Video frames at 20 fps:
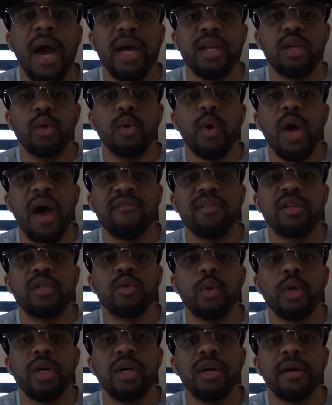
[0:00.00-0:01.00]
I do have a
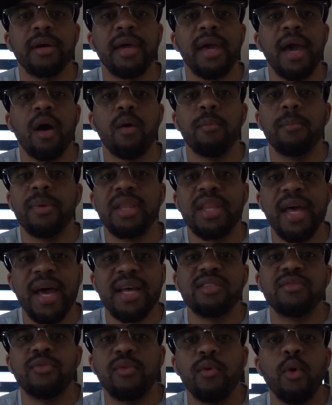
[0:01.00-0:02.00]
Twitter account, but
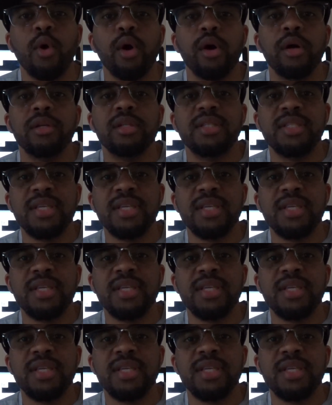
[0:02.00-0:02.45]
that's for